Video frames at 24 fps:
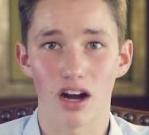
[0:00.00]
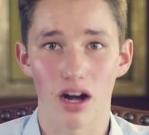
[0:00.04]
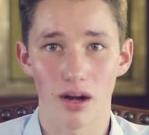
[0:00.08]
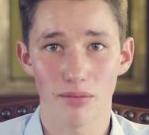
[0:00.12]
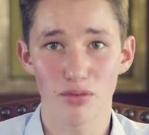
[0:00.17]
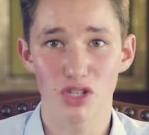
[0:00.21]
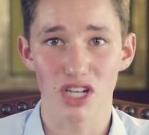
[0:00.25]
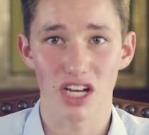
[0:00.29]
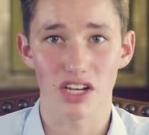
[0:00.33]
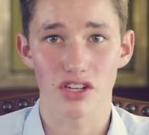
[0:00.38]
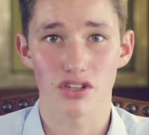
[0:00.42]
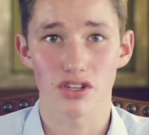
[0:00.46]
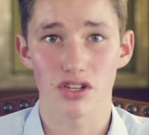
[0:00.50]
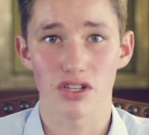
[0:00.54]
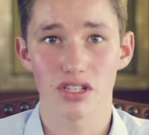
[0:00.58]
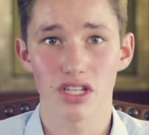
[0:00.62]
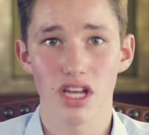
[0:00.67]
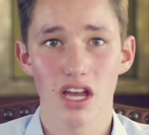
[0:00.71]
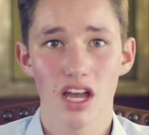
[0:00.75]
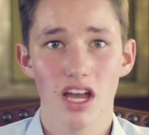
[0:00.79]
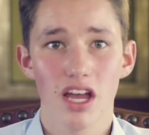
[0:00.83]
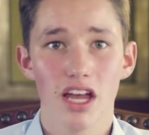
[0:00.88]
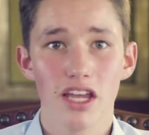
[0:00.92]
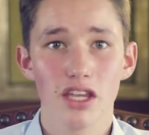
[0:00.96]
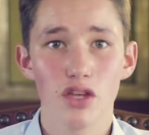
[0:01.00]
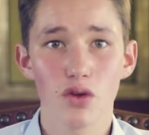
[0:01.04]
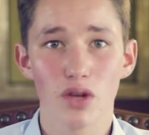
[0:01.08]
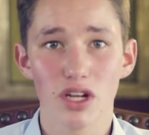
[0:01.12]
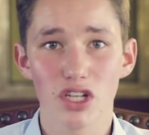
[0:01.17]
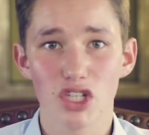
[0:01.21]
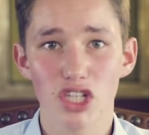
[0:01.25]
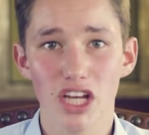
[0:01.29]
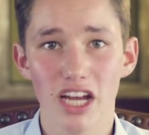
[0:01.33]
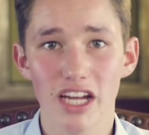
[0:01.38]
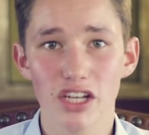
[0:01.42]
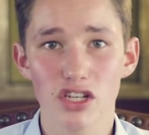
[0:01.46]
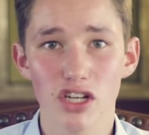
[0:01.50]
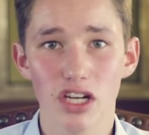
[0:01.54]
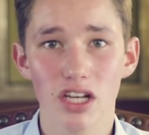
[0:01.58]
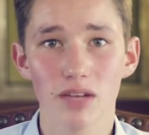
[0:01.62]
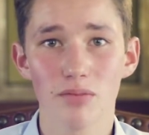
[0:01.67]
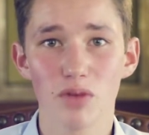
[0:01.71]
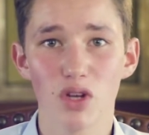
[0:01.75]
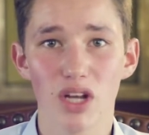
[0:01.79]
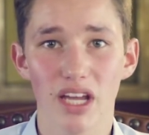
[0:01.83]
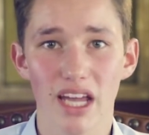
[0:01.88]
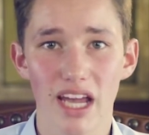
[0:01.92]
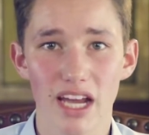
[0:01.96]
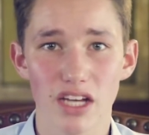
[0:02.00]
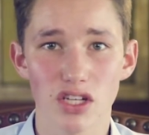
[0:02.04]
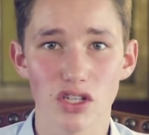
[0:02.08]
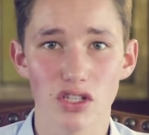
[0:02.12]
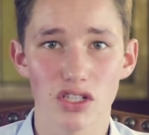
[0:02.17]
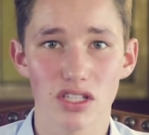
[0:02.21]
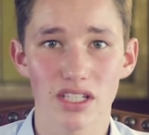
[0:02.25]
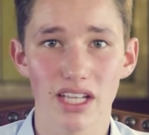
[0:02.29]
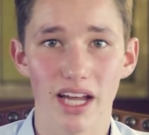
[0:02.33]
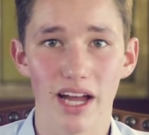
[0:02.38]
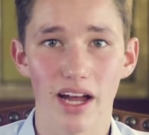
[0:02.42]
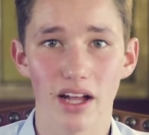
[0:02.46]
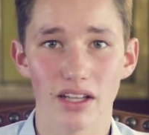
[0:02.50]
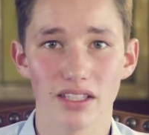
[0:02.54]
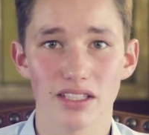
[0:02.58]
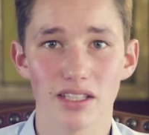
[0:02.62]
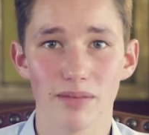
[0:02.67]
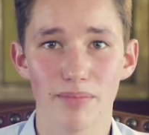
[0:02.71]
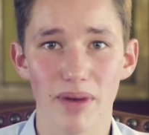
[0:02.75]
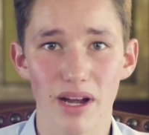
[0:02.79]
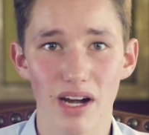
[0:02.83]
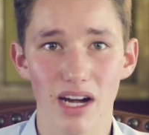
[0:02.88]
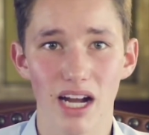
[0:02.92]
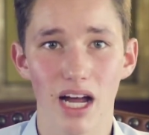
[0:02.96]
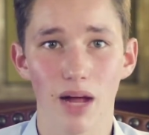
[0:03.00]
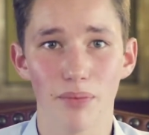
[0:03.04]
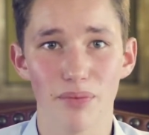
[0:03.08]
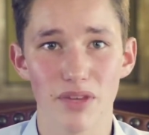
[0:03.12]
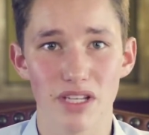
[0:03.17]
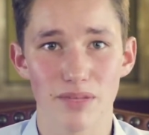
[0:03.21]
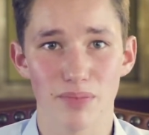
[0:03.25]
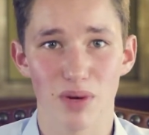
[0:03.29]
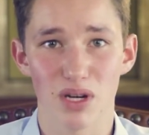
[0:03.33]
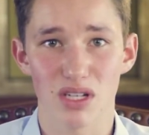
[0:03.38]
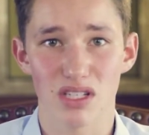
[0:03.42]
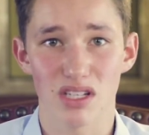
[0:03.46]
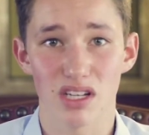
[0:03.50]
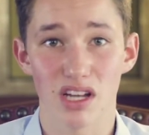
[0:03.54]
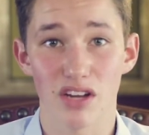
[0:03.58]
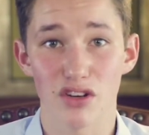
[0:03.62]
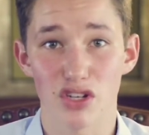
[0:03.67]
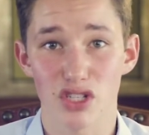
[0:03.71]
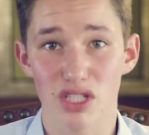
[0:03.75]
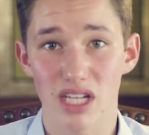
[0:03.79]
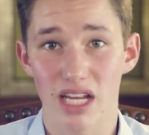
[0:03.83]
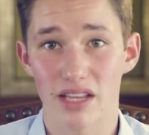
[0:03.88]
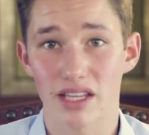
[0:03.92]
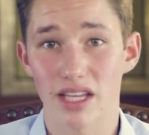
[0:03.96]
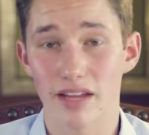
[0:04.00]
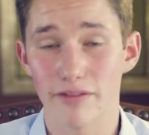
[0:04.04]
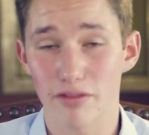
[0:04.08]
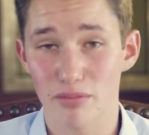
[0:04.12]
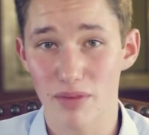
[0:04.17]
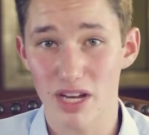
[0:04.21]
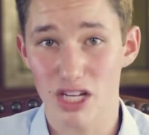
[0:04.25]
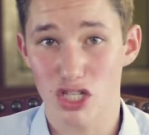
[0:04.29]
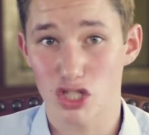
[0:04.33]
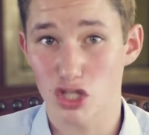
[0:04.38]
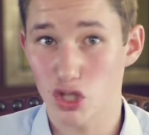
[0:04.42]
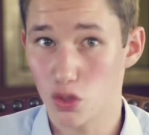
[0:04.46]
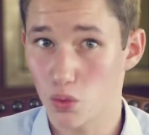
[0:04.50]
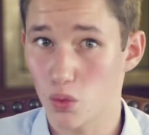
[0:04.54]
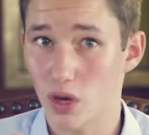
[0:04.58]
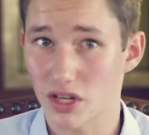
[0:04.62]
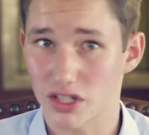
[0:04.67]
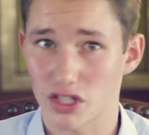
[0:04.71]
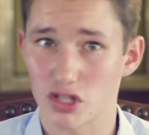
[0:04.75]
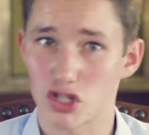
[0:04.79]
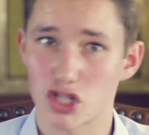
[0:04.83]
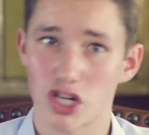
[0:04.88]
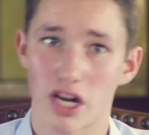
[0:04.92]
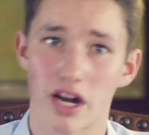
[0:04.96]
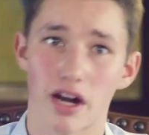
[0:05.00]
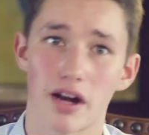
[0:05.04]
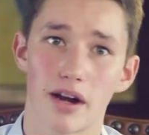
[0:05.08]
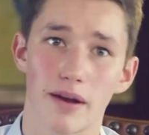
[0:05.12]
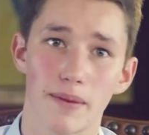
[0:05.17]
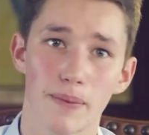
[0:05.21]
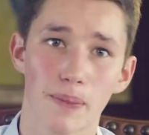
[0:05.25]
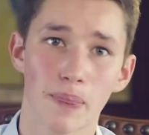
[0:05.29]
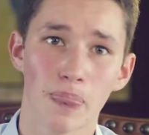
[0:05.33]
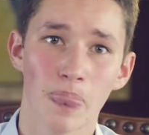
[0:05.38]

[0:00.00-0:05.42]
arm gestures, you can change your communication style to better help this person understand the information you want to share.